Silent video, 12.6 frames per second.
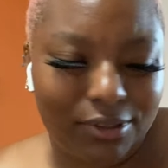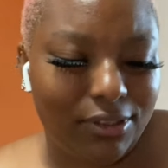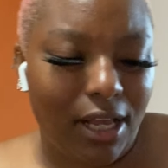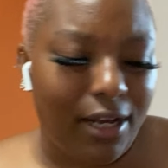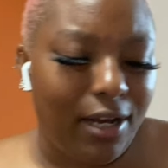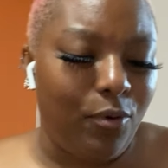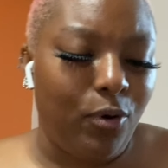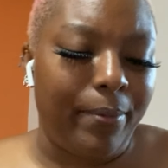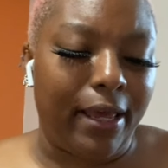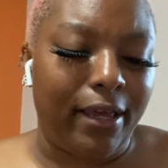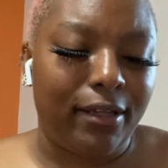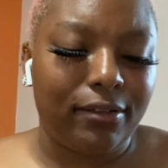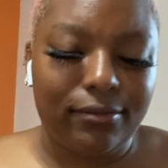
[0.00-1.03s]
Like, come on,
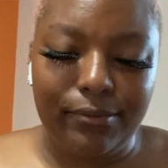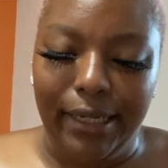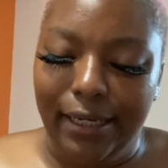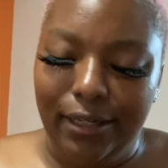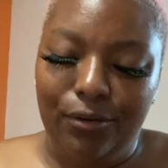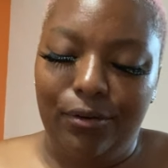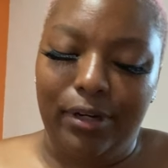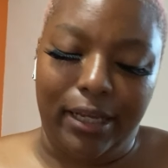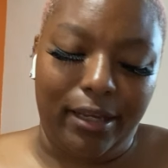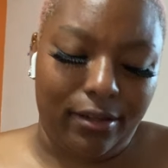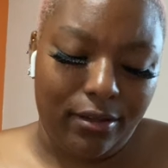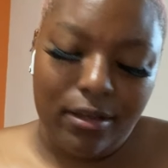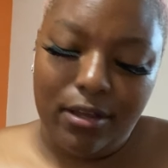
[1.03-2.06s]
man. You doing that.